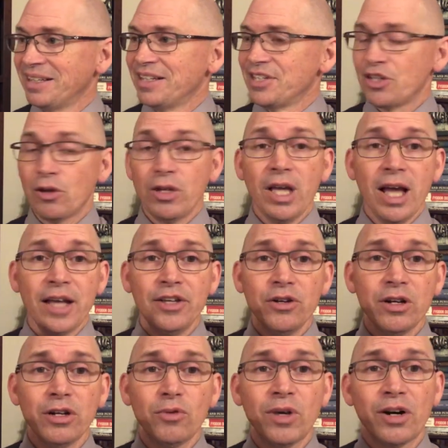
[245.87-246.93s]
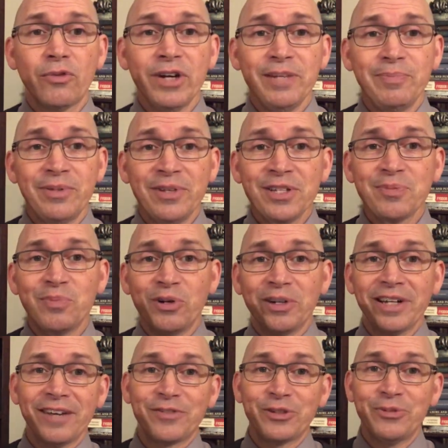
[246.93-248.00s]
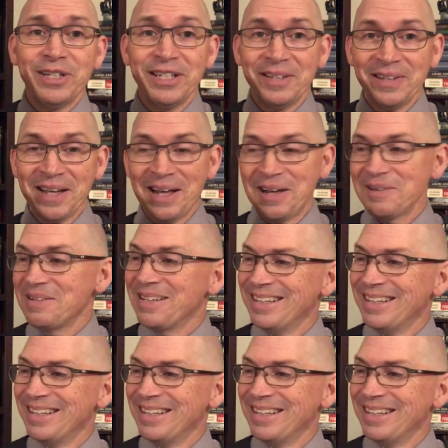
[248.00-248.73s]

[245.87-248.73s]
So yeah, you're going to want to read this book after reading that.